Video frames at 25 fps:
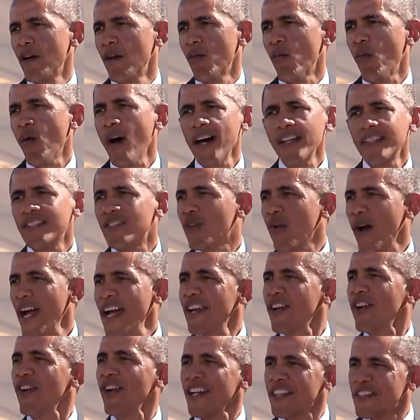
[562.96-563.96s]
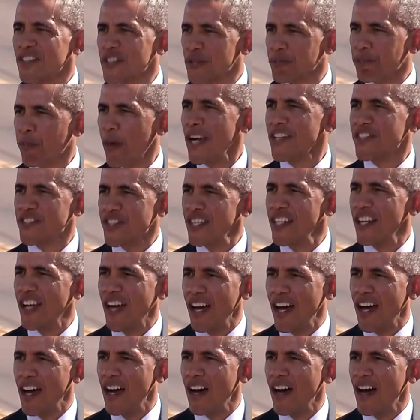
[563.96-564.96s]
What greater expression
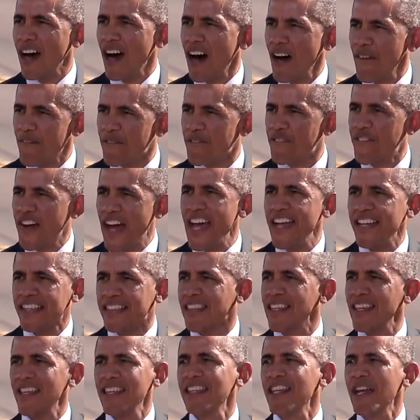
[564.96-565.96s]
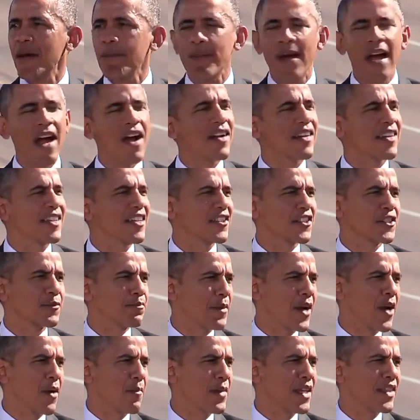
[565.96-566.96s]
of faith in the American
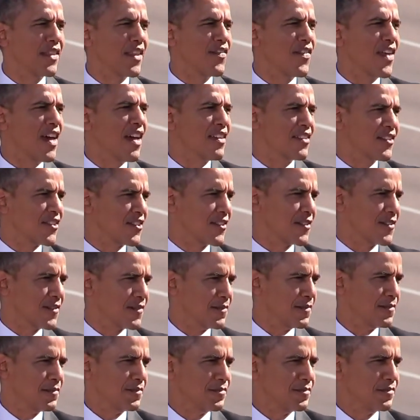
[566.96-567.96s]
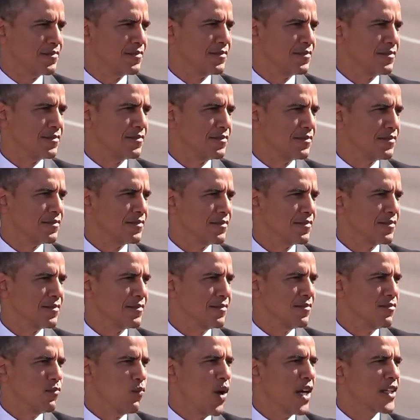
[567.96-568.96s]
experiment than this?
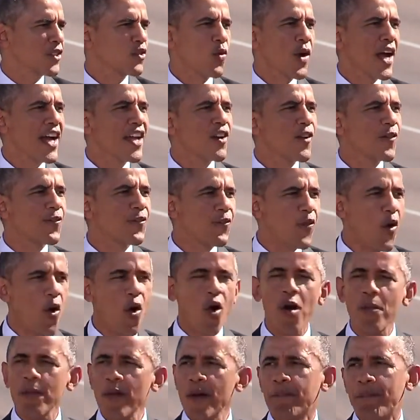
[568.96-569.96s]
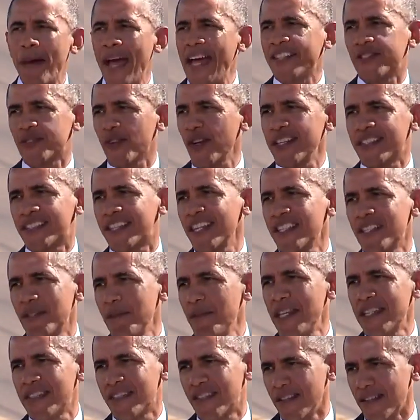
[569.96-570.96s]
What greater form of
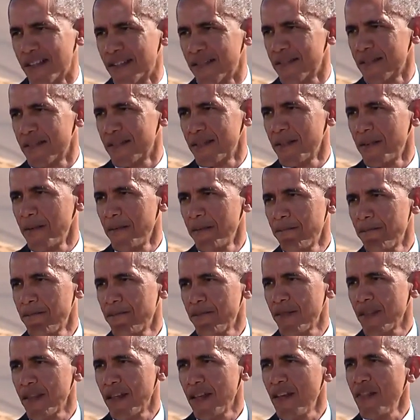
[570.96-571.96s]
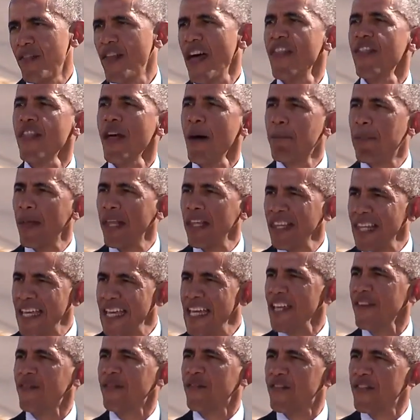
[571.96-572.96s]
patriotism is there than the
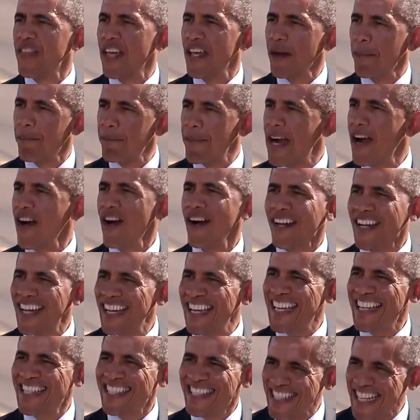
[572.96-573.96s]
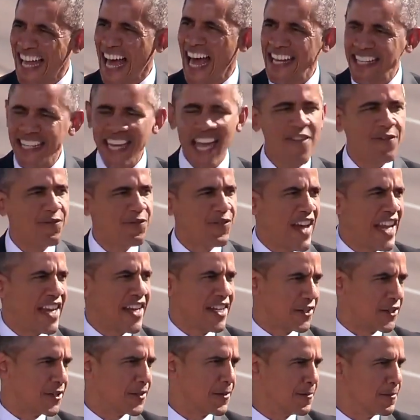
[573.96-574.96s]
belief that America is not yet
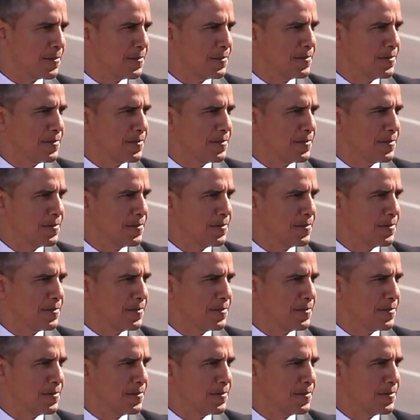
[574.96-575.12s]
finished,